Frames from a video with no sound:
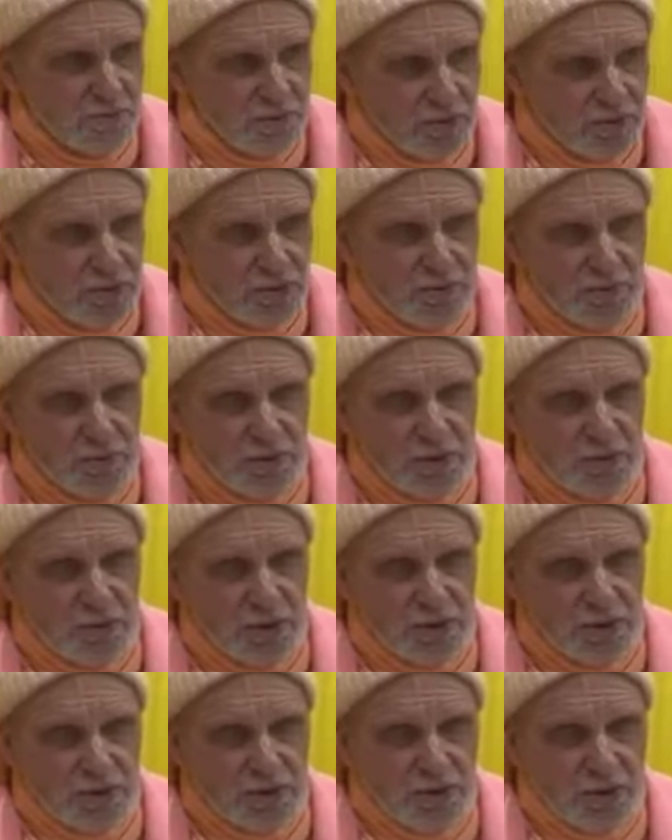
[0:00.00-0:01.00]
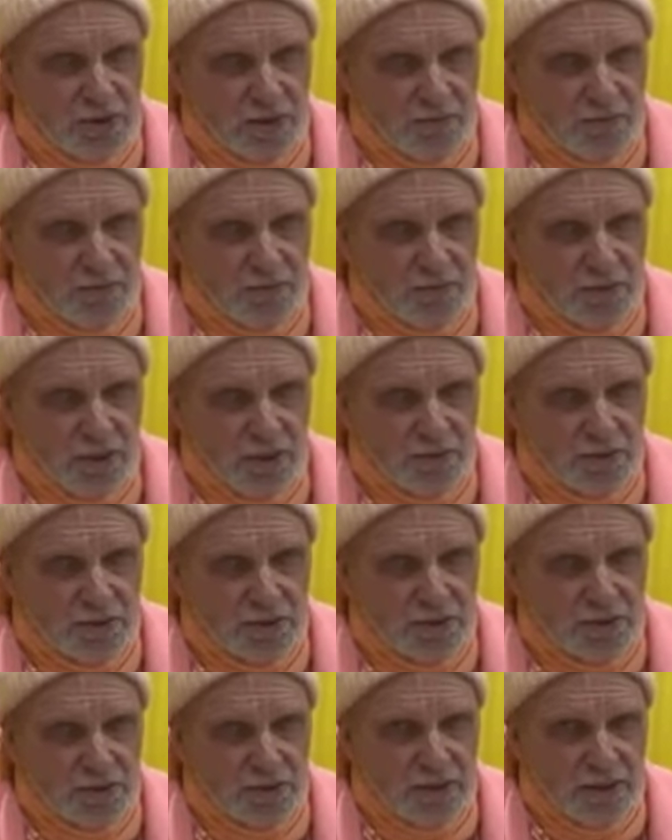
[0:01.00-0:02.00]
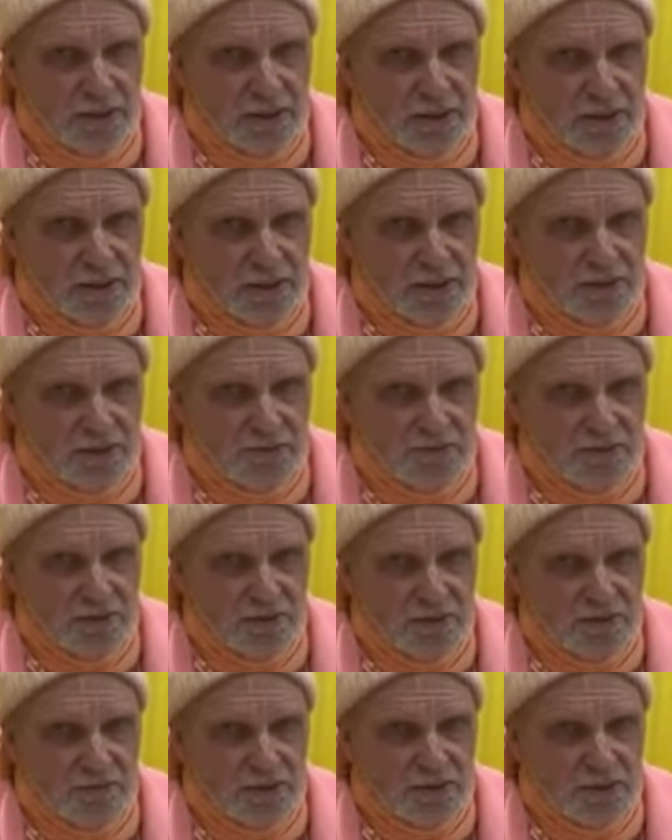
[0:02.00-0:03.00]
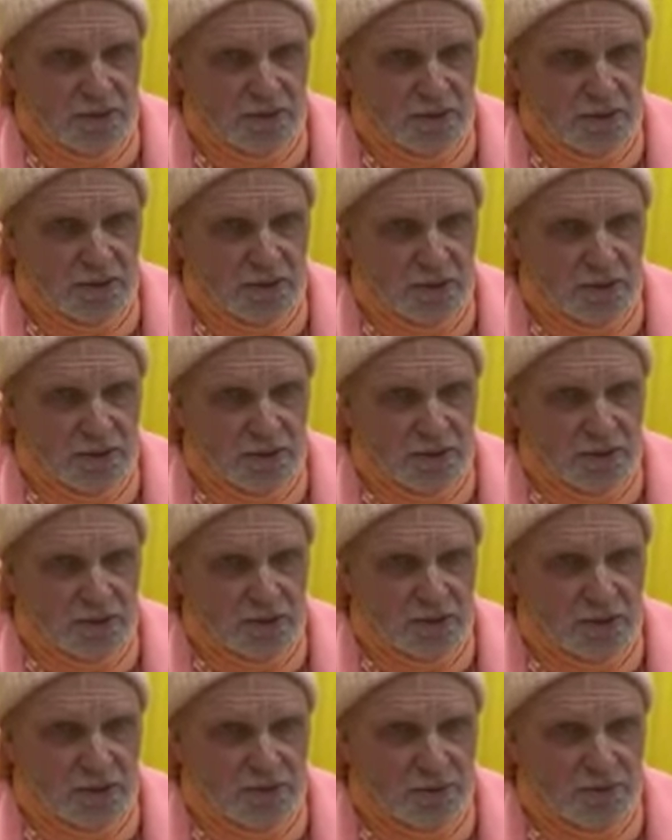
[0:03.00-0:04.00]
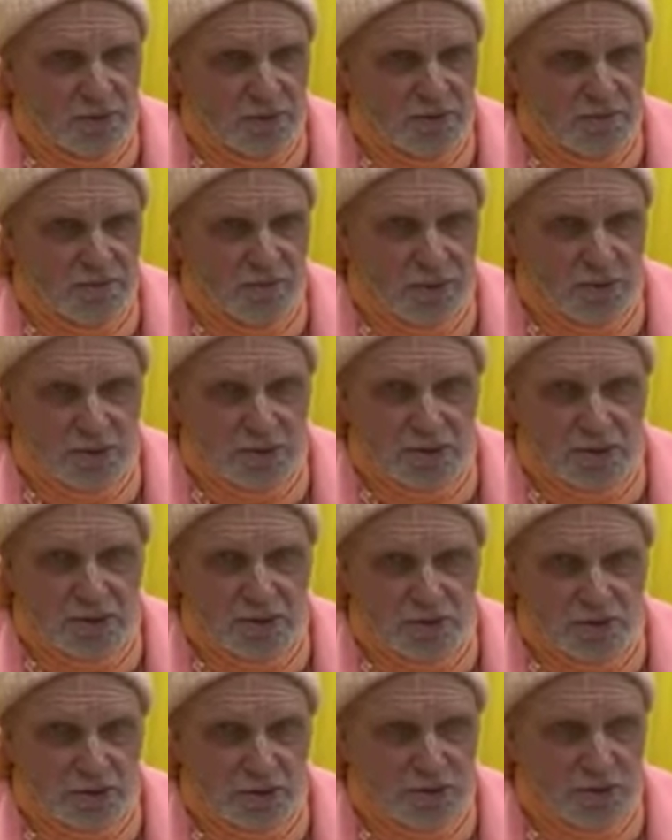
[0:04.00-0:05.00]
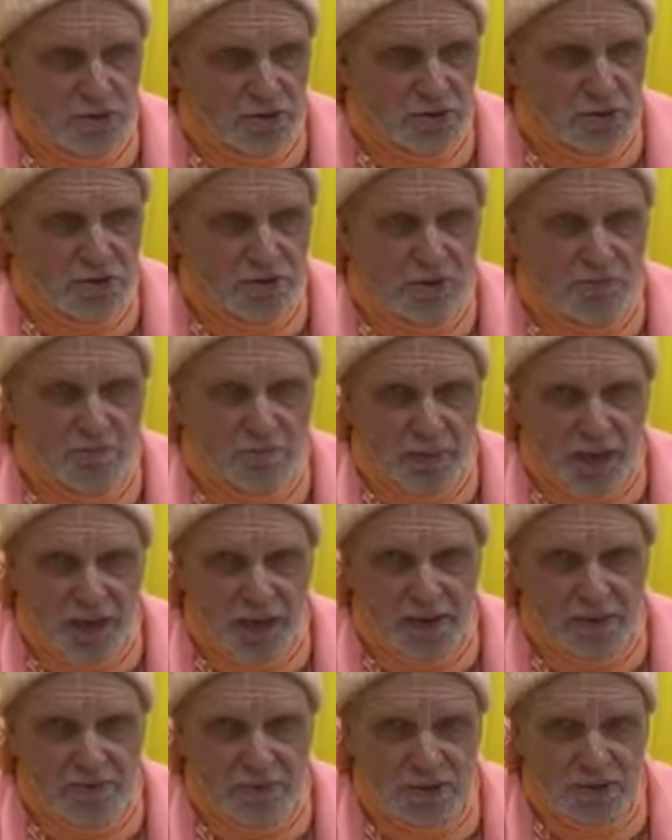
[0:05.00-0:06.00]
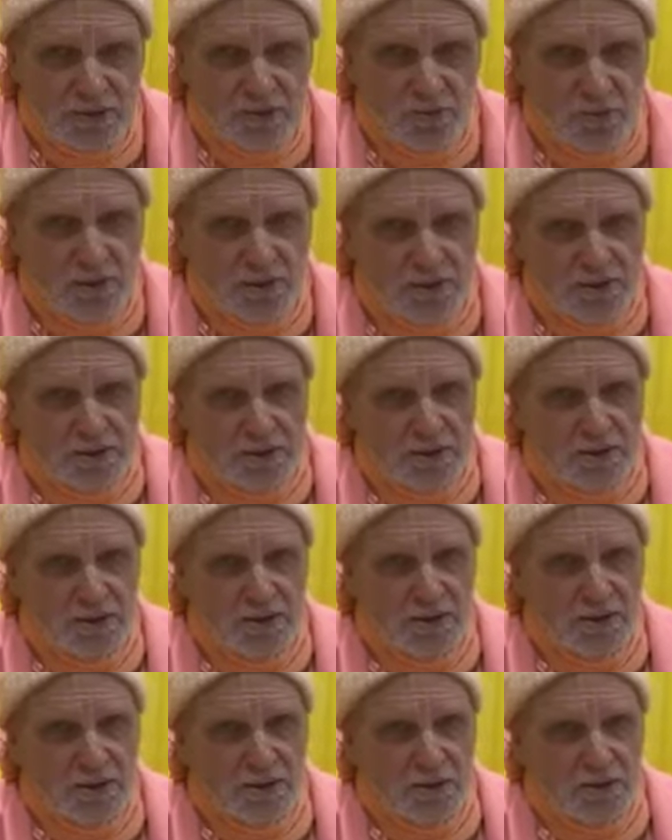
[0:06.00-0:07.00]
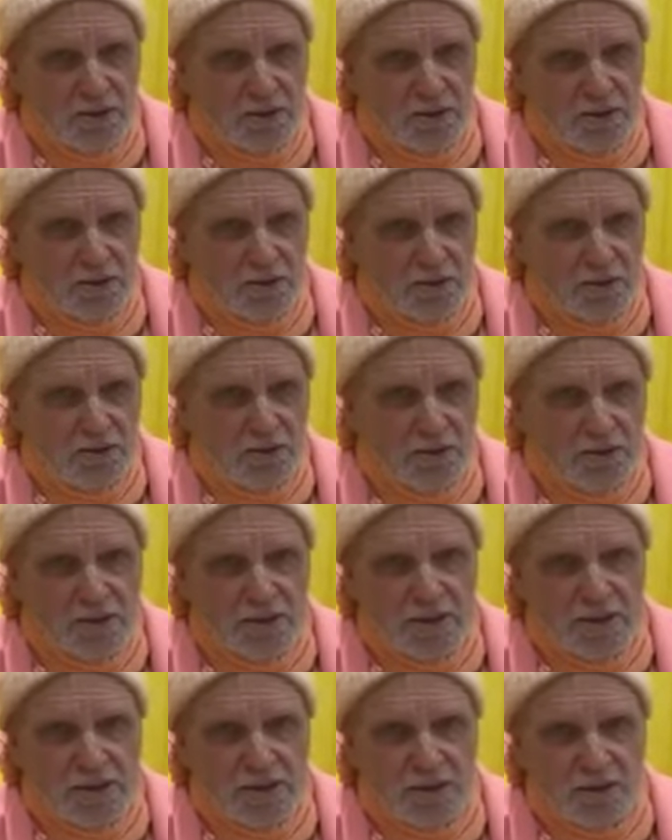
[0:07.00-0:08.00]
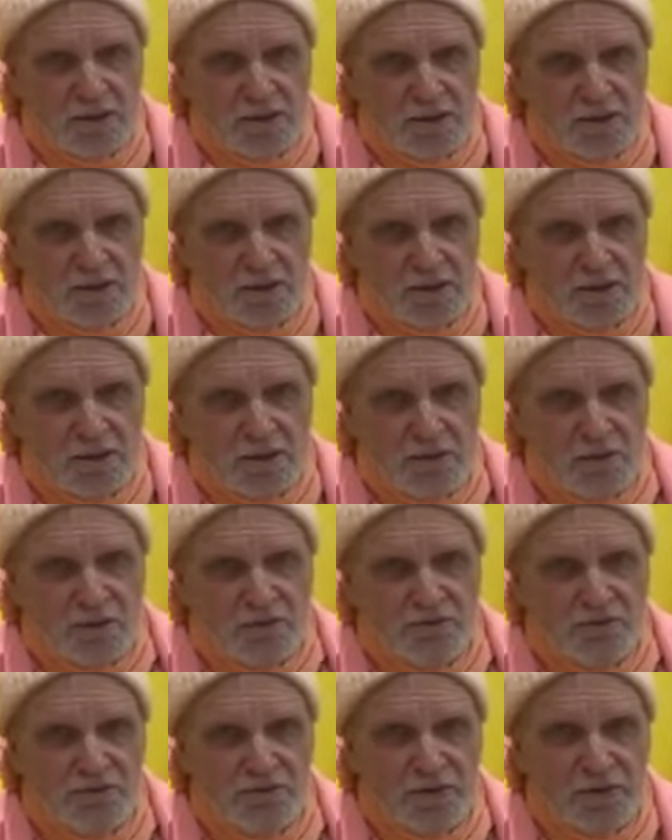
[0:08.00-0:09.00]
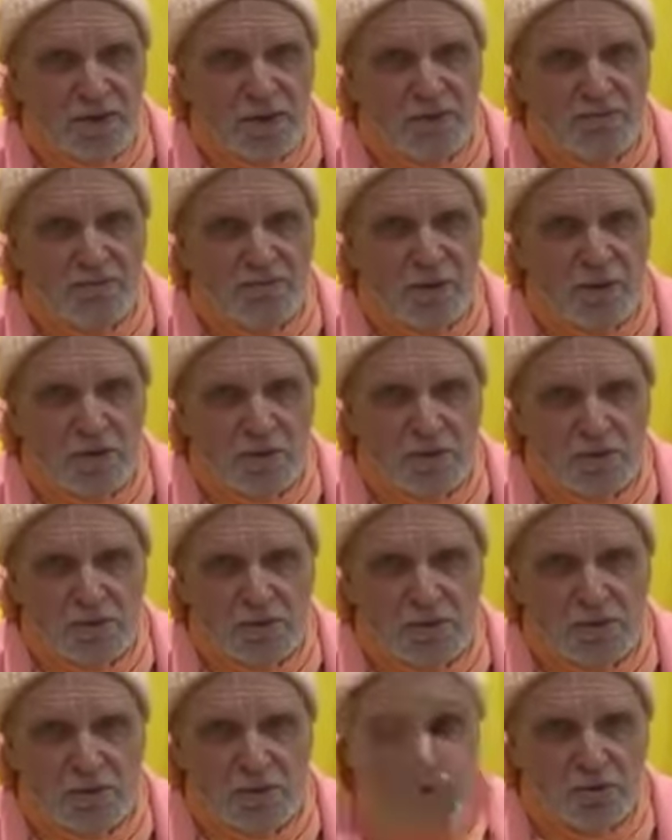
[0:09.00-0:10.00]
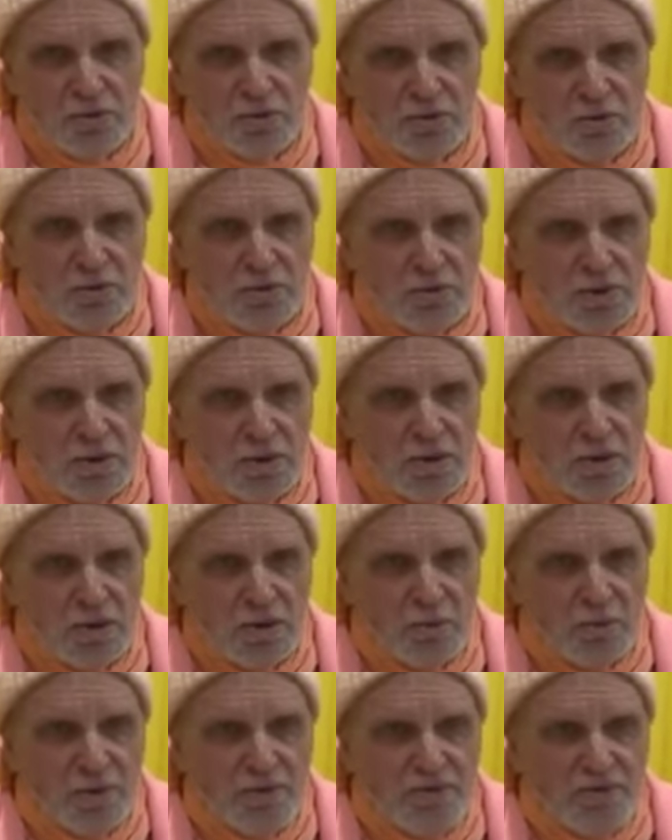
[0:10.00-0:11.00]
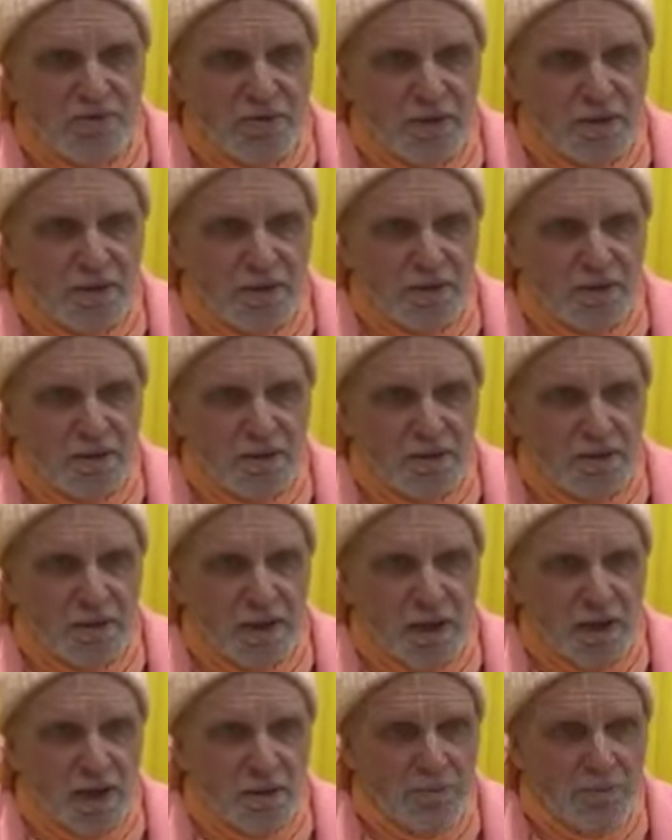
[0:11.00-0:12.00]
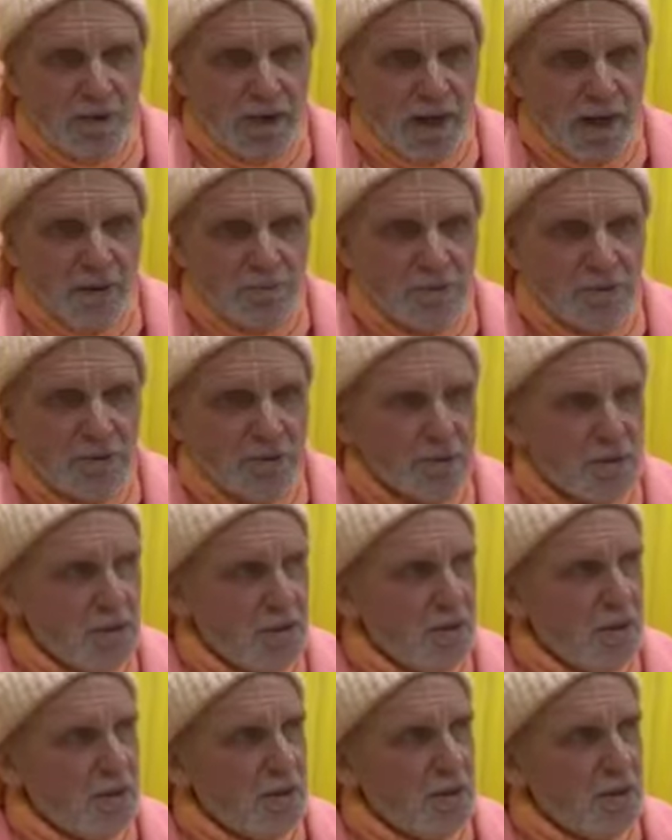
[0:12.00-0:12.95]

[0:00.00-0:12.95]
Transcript: a principal quality of the Brahmanas, is forgiveness. So the devotees also should imbibe this quality, should seek to forgive those who we feel are perhaps